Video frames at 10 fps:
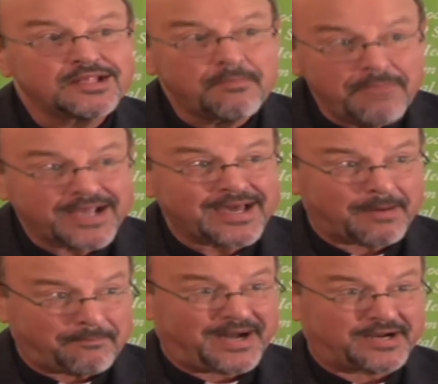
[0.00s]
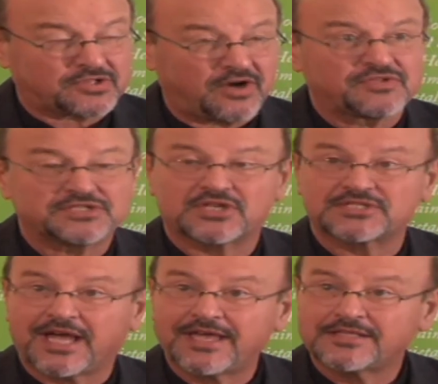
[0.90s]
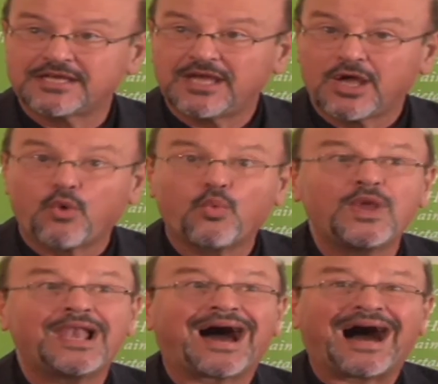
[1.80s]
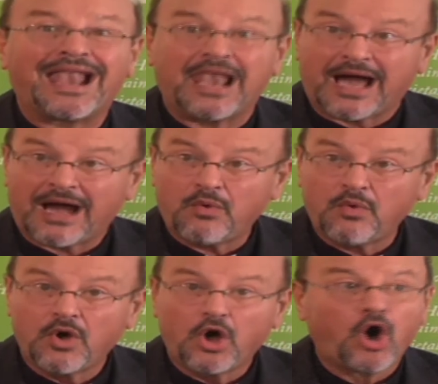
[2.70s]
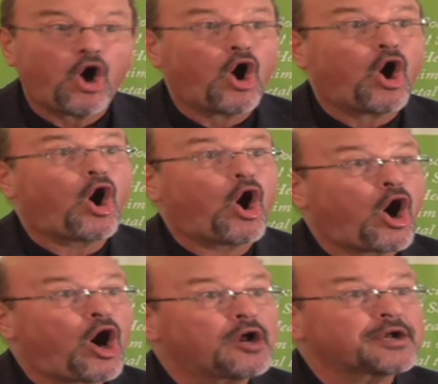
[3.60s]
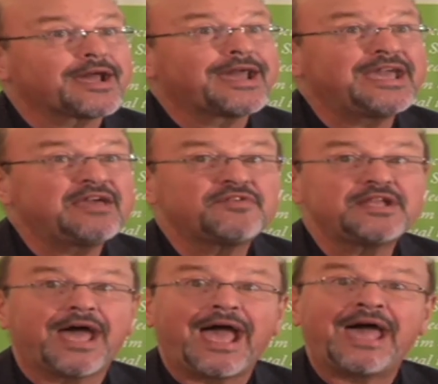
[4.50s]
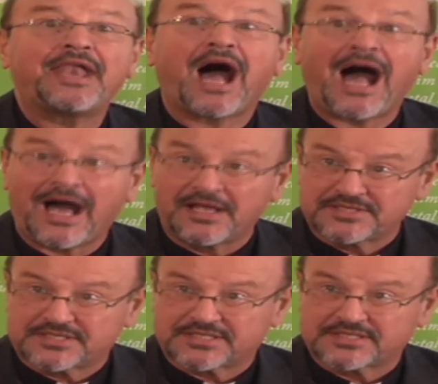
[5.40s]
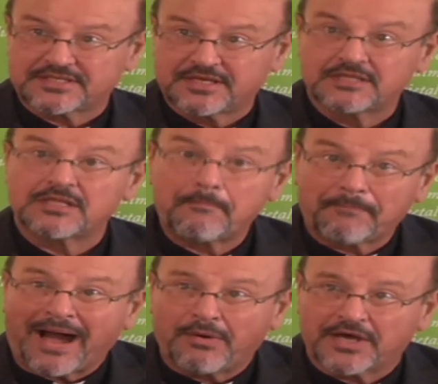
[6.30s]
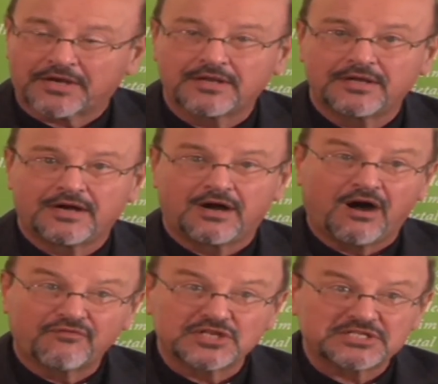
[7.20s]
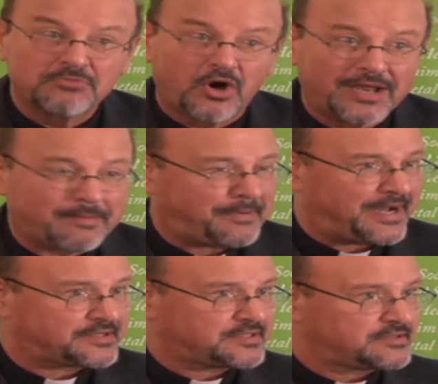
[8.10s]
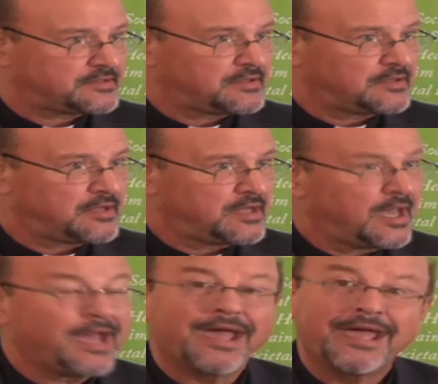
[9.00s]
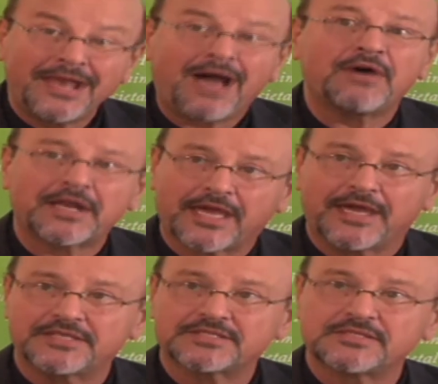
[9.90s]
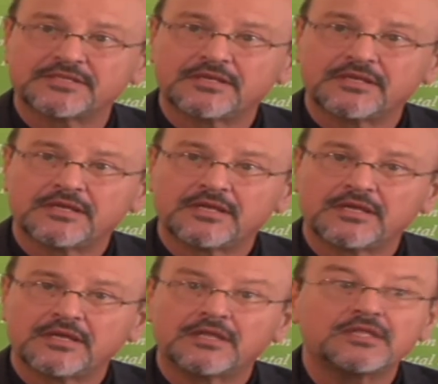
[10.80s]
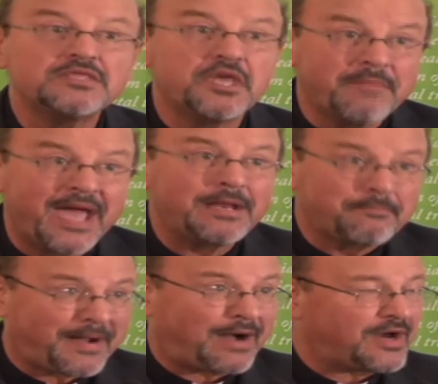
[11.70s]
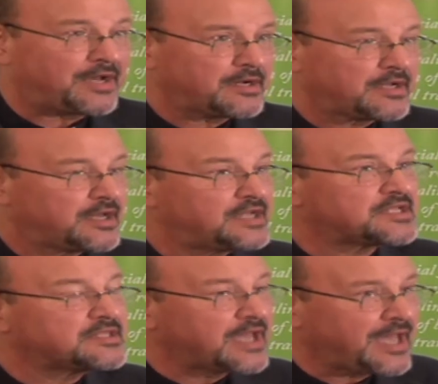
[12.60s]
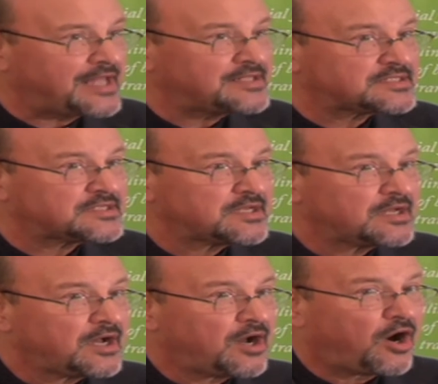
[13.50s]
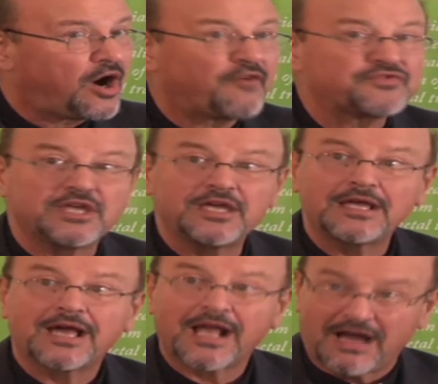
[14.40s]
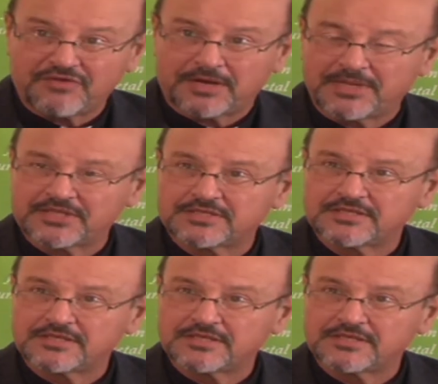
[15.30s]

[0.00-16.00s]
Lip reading: the bigger part of the society will allow or even enhance the power of the smaller part. In our case, the main power is in the hands of the government,